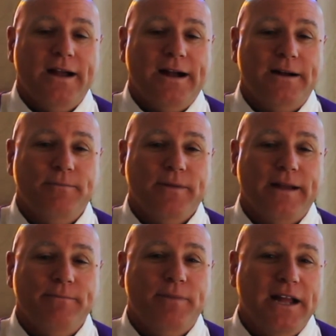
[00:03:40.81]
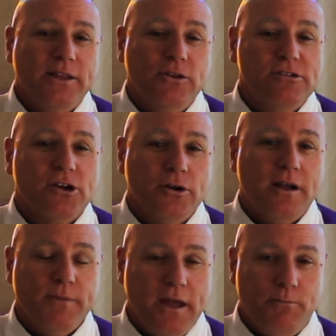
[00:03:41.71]
Um, but you start
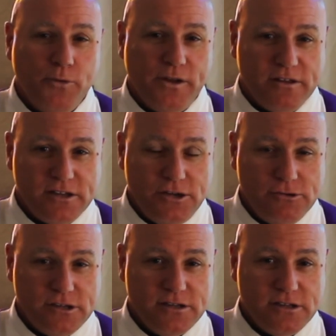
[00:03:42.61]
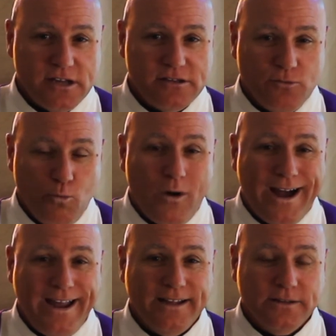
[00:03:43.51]
coming up with excuses as to
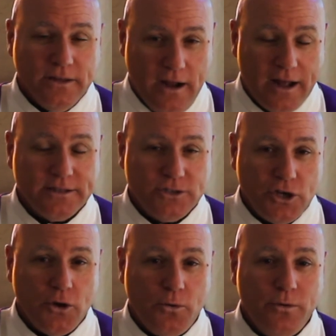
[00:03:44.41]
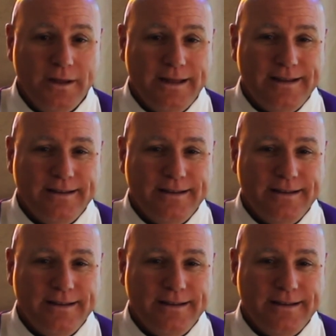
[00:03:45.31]
why not to go.